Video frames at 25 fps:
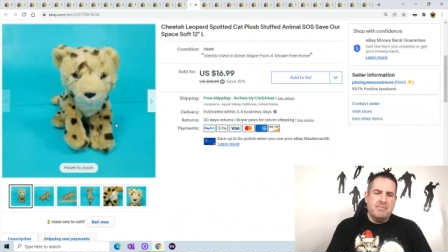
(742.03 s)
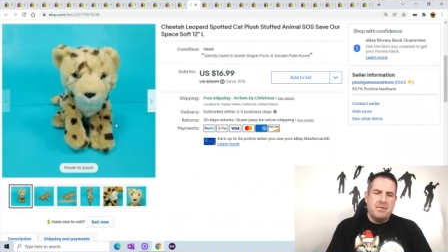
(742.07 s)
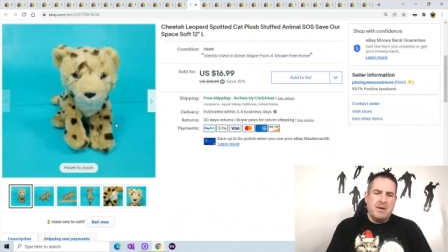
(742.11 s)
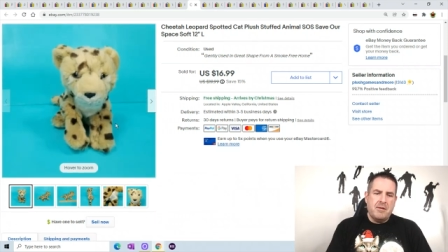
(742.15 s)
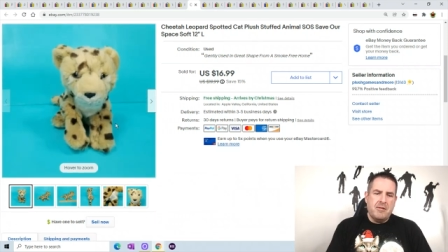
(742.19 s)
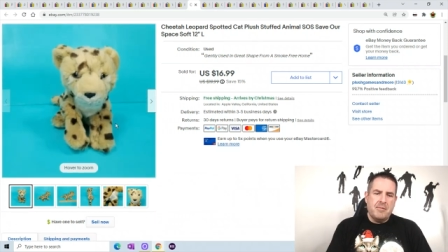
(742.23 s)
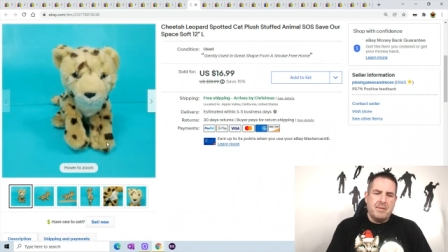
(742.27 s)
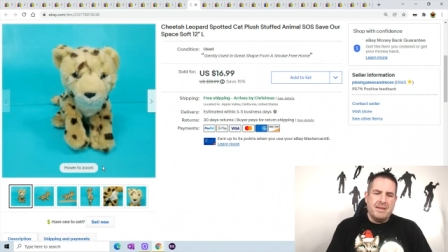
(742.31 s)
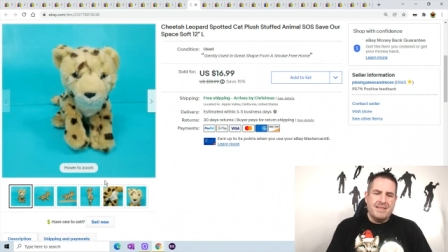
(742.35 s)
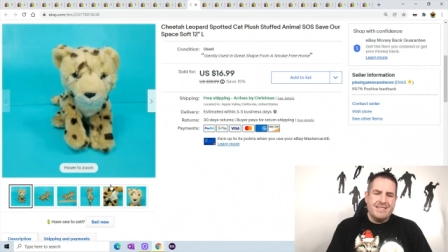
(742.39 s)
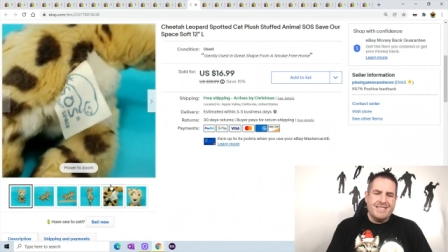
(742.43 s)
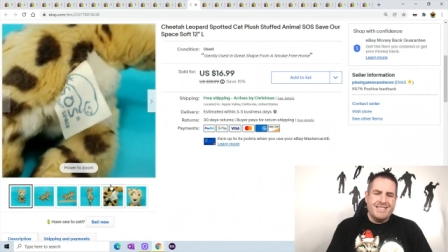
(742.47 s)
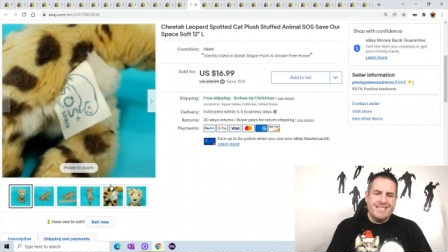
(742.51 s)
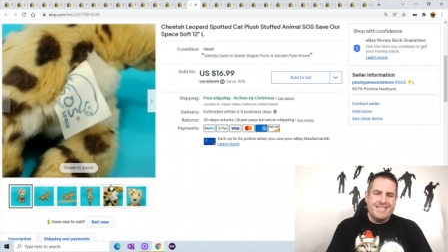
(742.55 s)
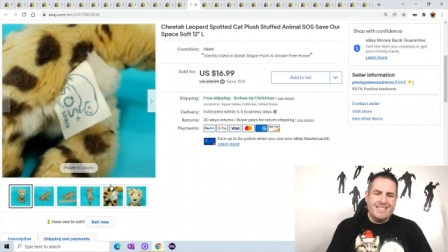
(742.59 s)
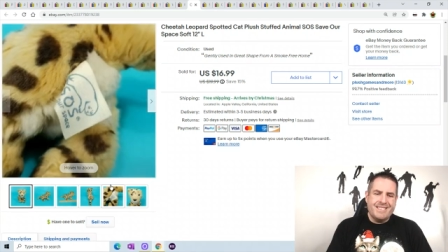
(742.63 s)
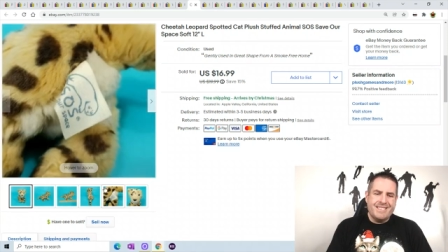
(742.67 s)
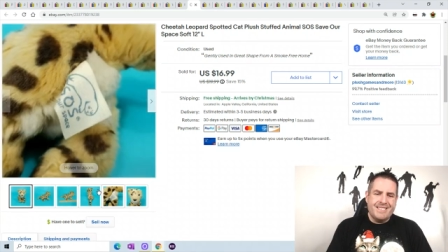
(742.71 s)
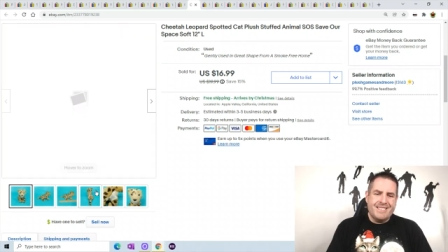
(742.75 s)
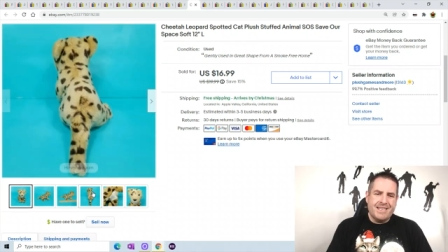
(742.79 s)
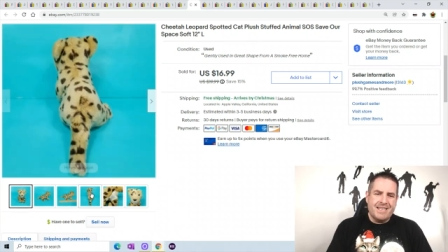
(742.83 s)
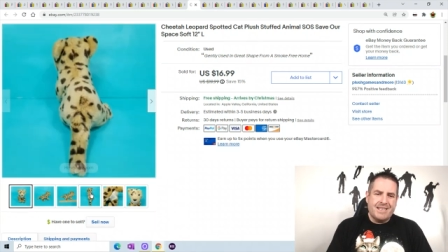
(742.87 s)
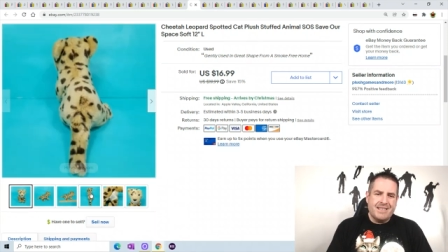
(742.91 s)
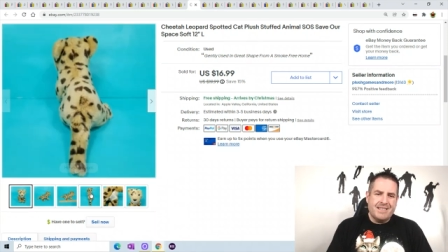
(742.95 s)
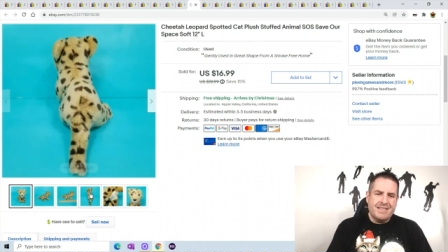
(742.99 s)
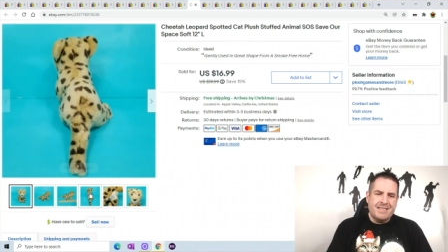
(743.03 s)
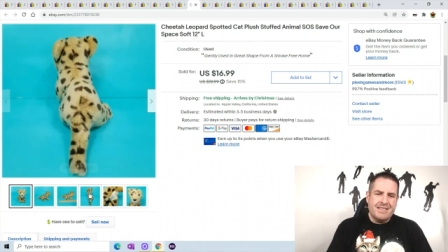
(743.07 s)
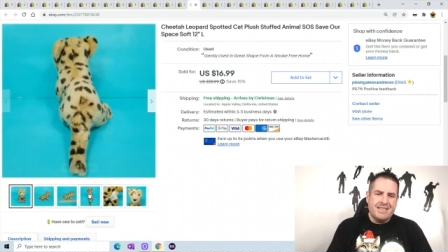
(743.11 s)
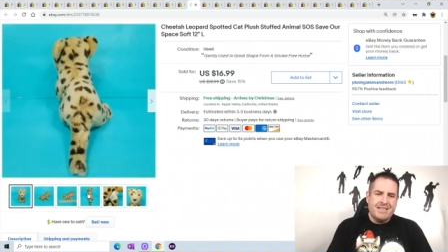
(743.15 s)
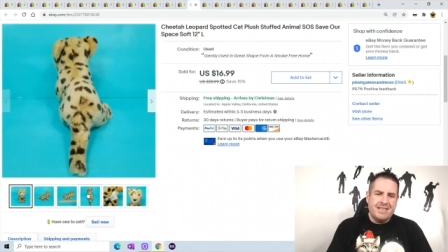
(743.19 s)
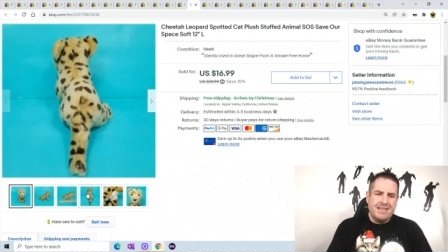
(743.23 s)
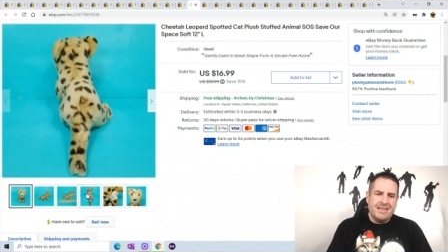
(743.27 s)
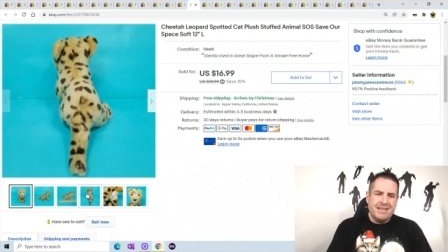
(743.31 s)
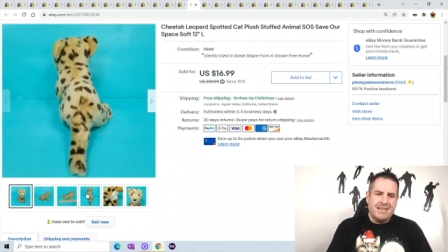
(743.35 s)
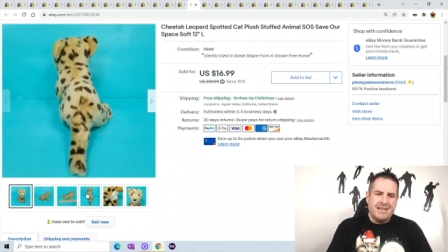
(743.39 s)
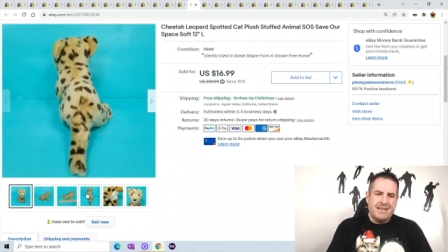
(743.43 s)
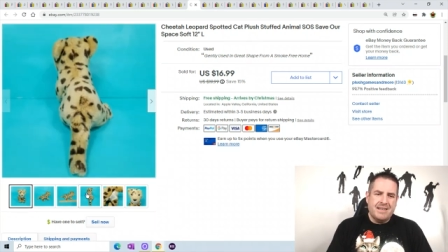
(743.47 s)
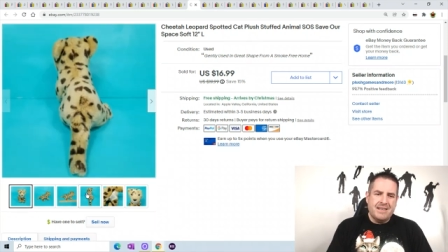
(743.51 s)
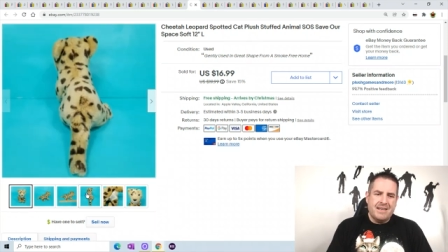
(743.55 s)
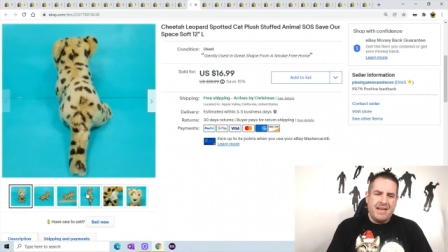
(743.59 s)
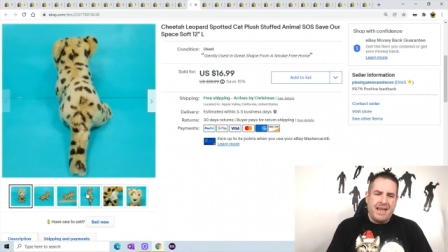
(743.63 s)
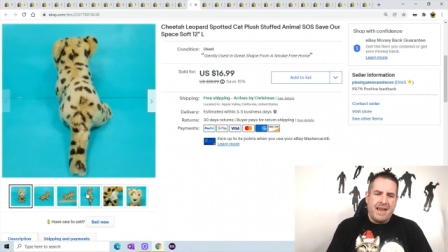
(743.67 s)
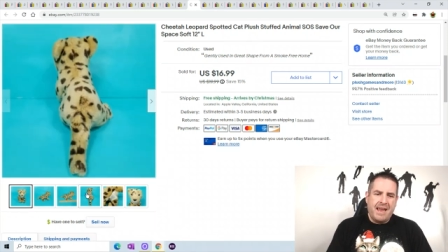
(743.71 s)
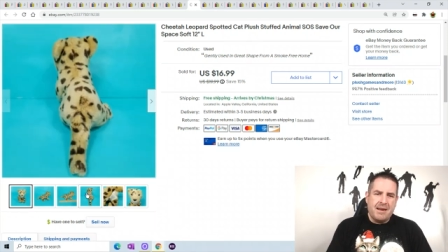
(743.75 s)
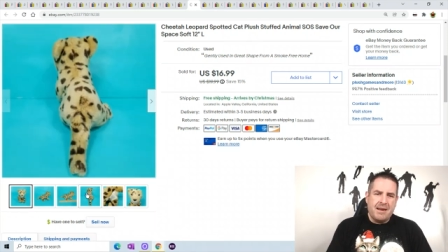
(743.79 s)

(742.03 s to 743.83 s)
probably about six to eight